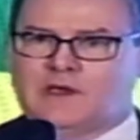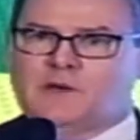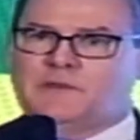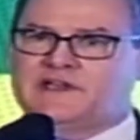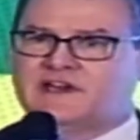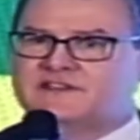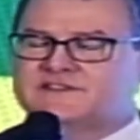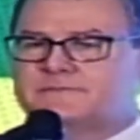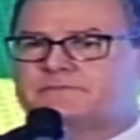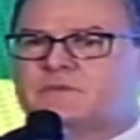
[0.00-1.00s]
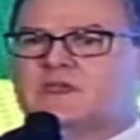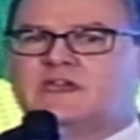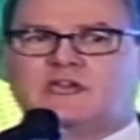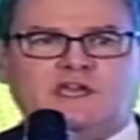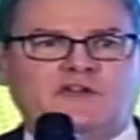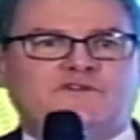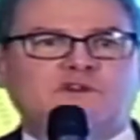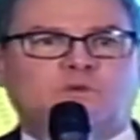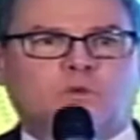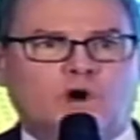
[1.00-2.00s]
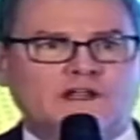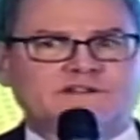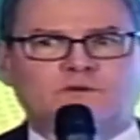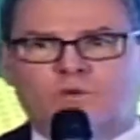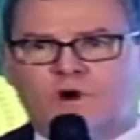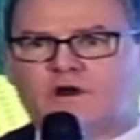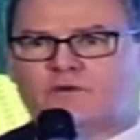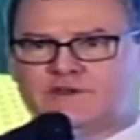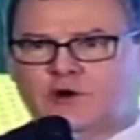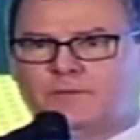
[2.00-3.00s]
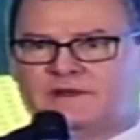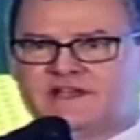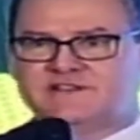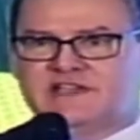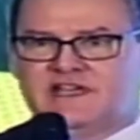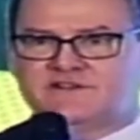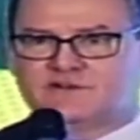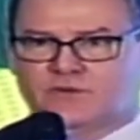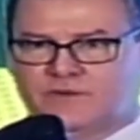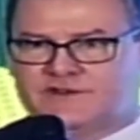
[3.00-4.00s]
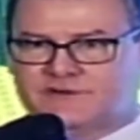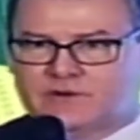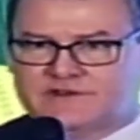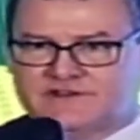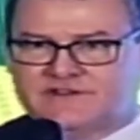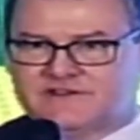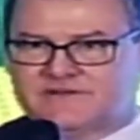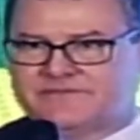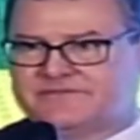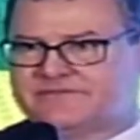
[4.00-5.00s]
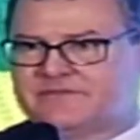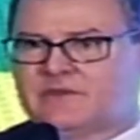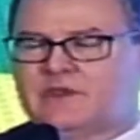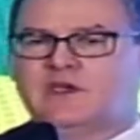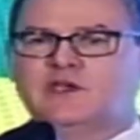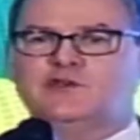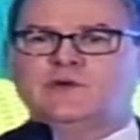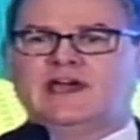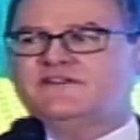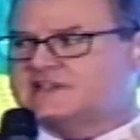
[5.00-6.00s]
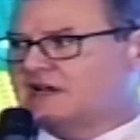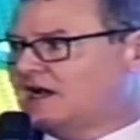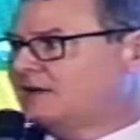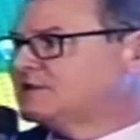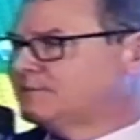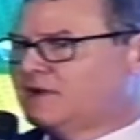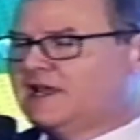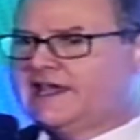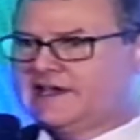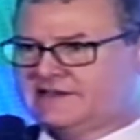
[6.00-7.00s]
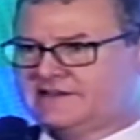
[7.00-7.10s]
Because if you want to work with open educational resources, you have time to plan.